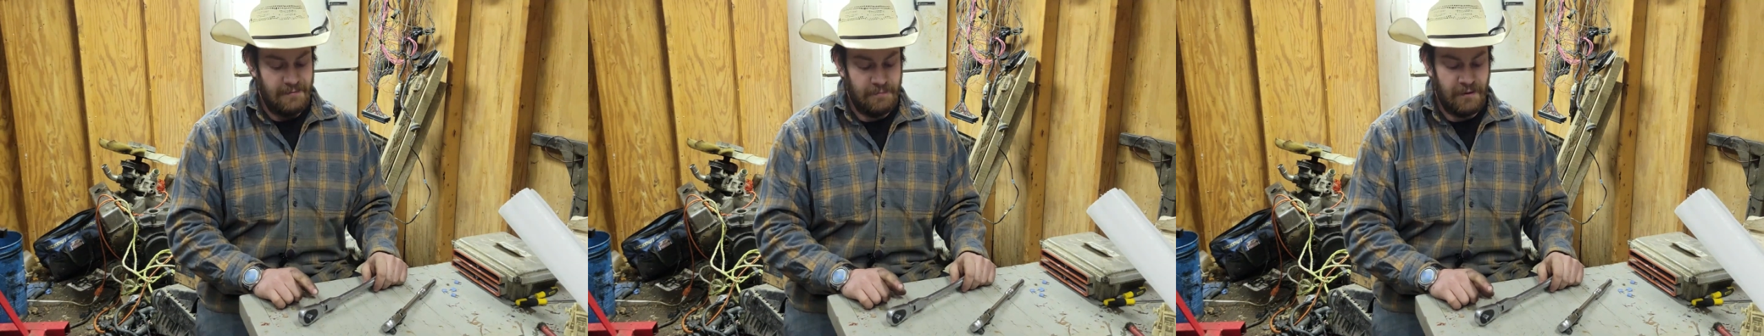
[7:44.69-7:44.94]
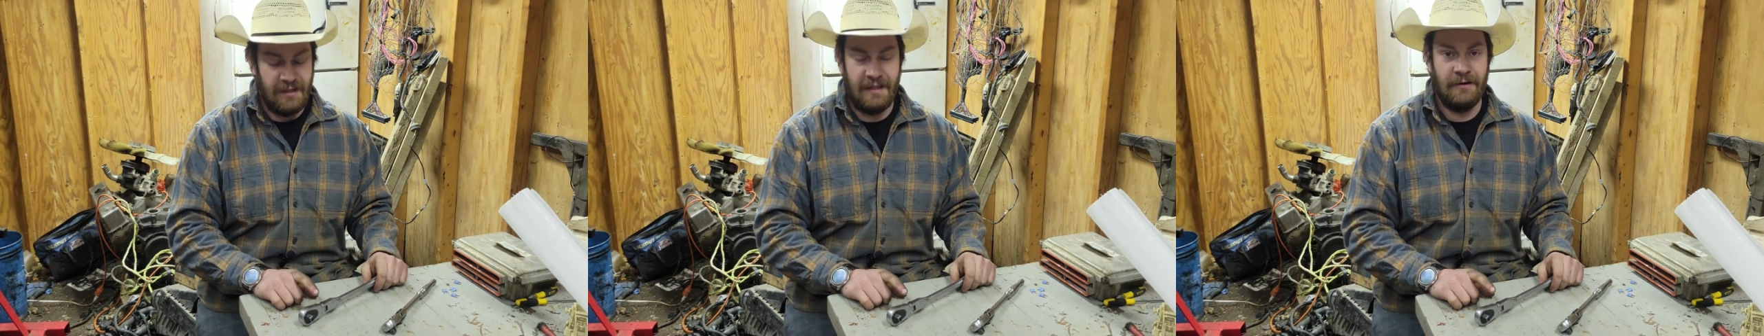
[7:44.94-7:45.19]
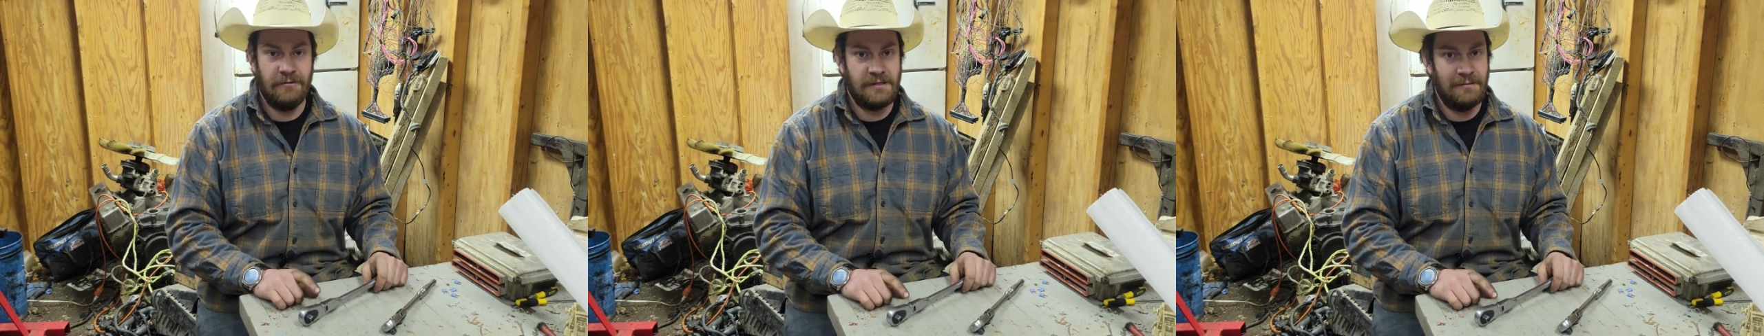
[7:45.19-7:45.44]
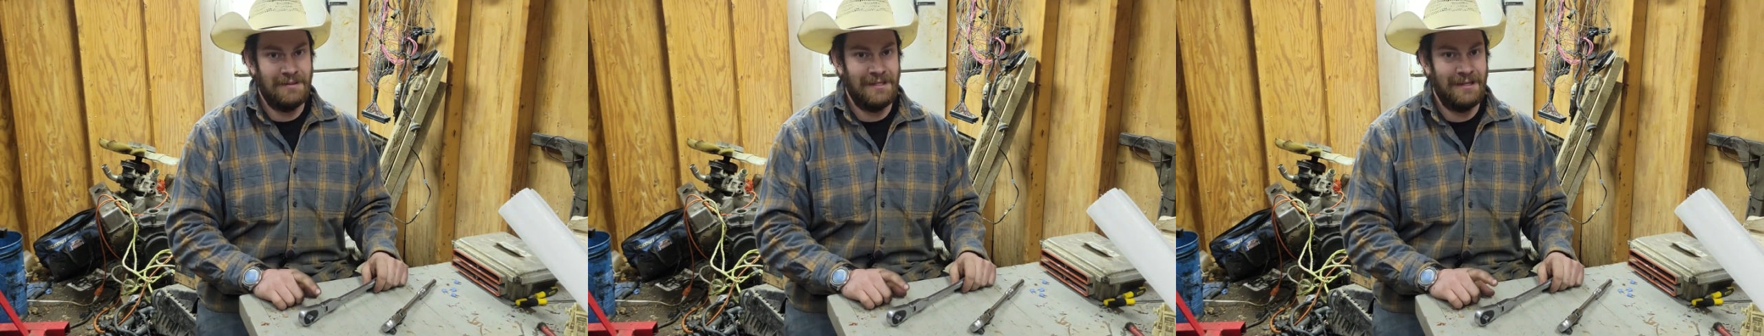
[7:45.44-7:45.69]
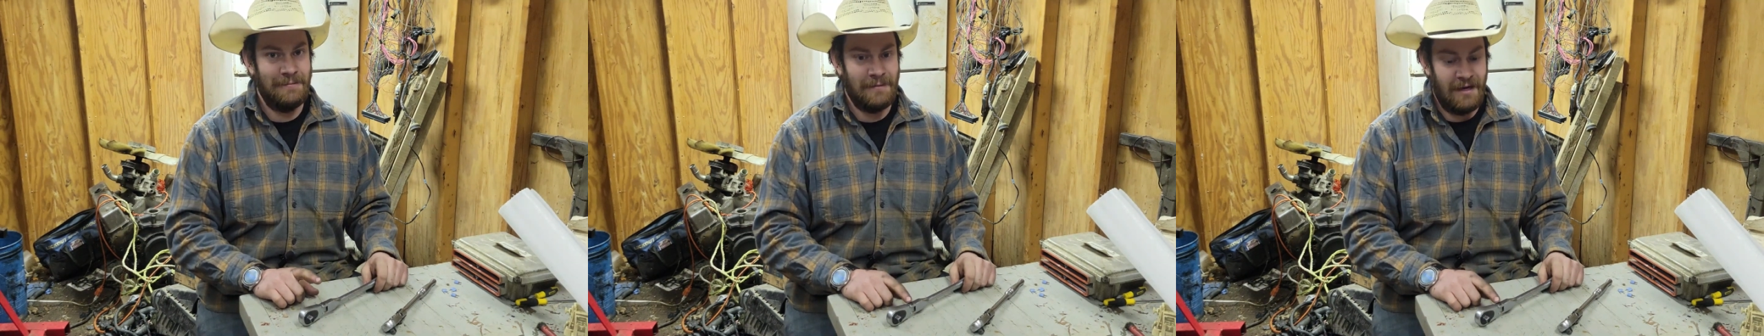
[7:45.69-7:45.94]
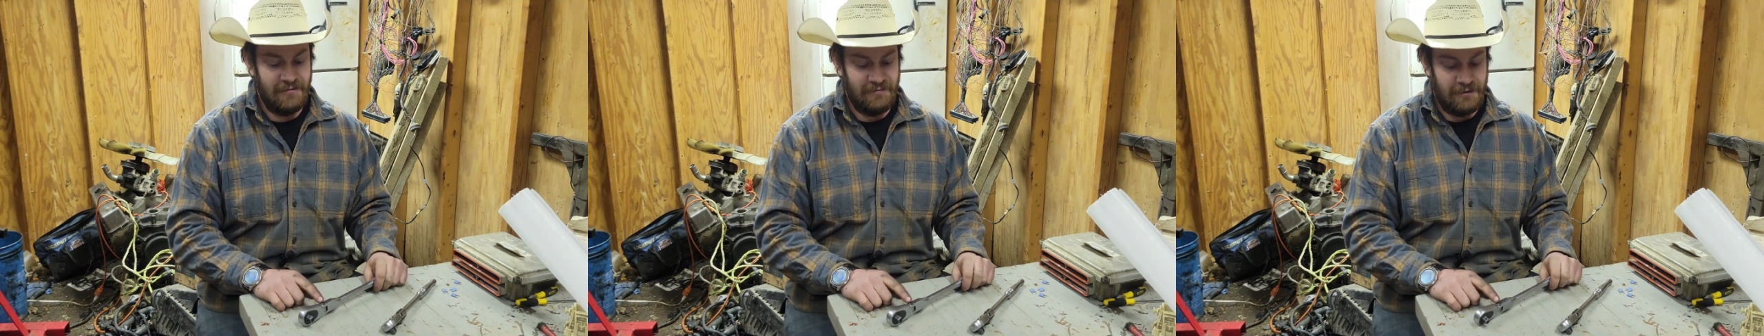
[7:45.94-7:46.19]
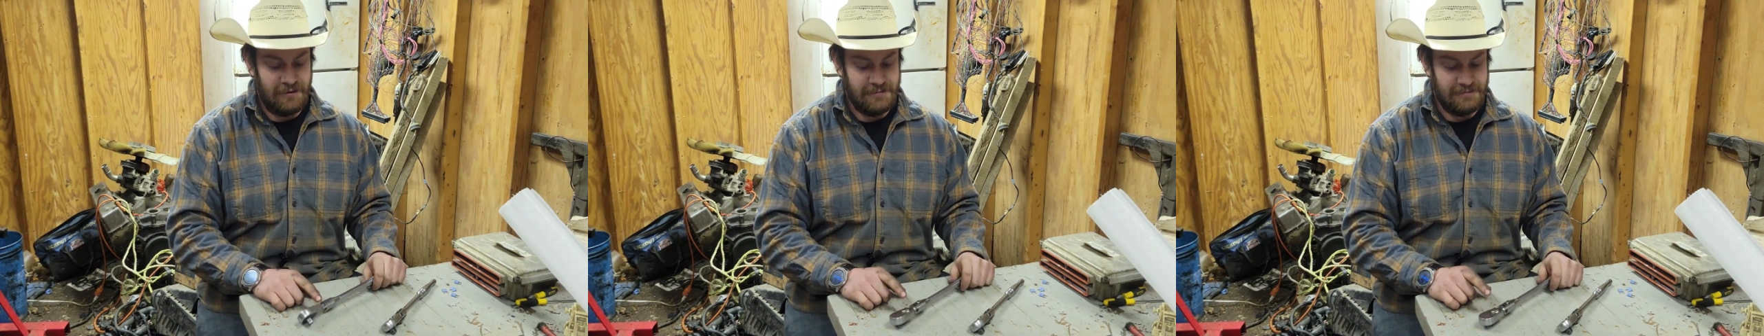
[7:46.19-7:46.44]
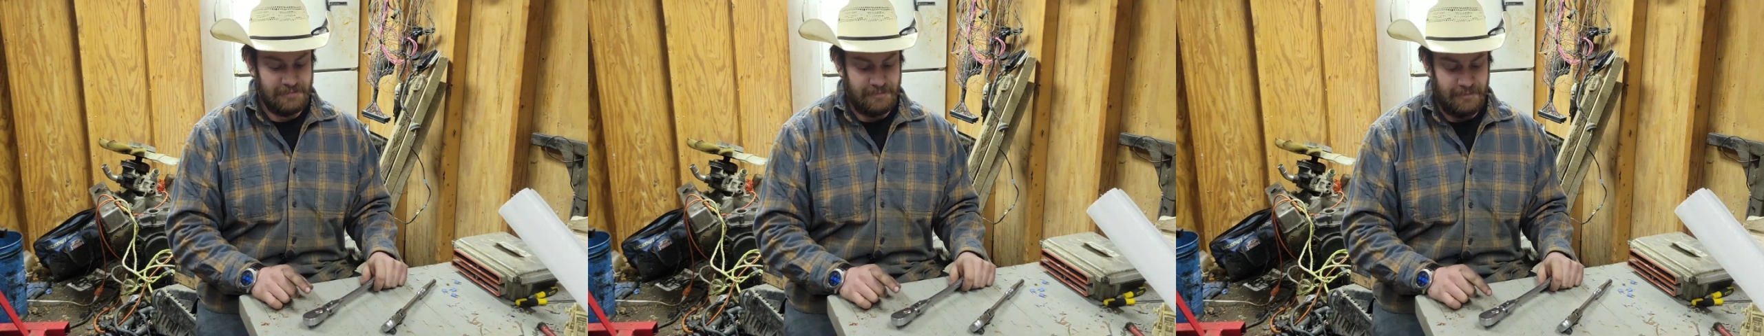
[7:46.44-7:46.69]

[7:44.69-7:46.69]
but that was completely my fault.